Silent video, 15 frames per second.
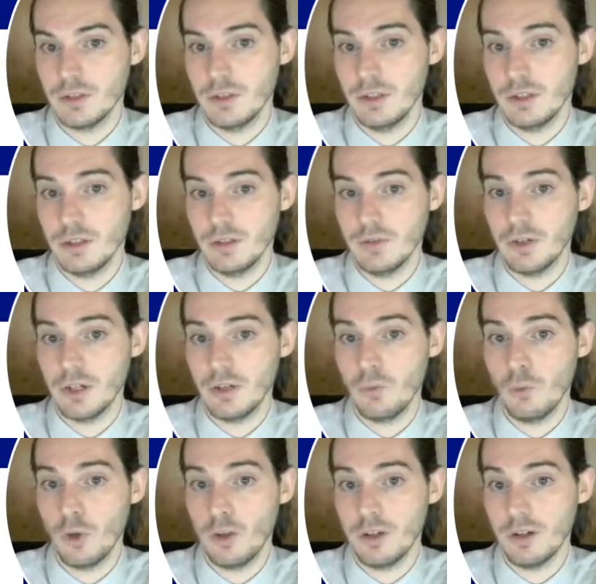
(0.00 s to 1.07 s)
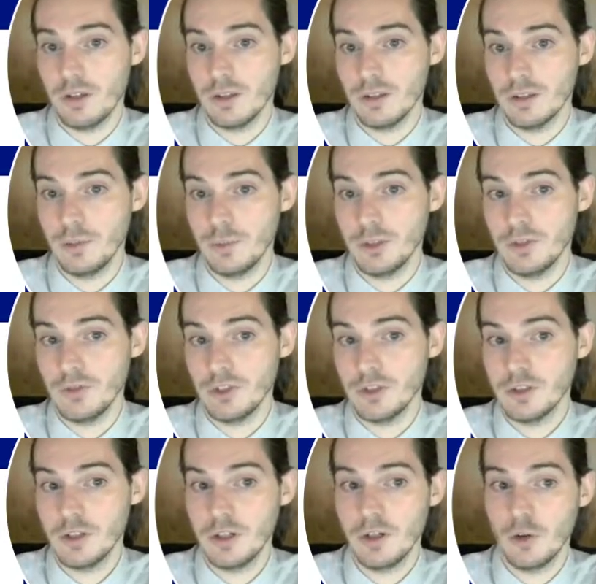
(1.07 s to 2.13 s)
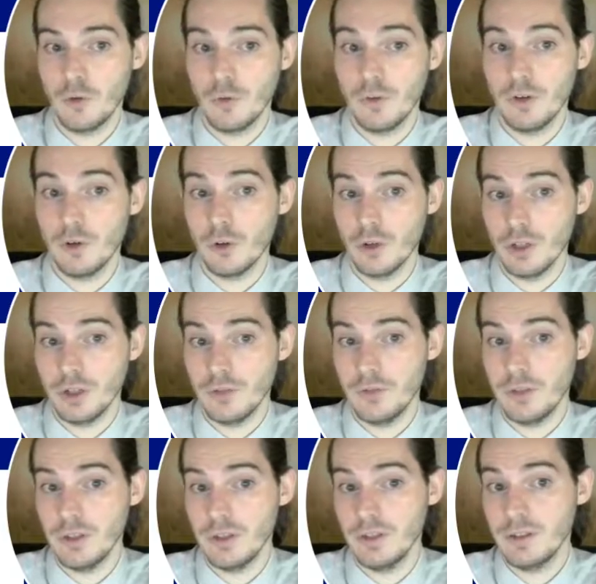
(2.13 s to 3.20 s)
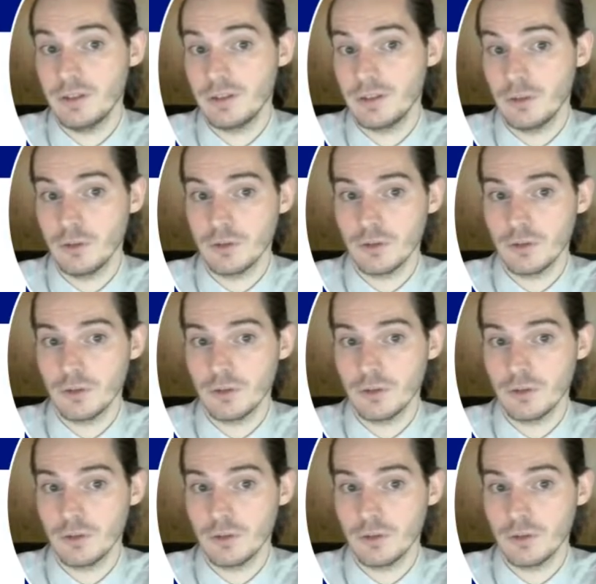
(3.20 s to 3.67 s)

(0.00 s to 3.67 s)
identifying whether the ship is fishery or if it is not,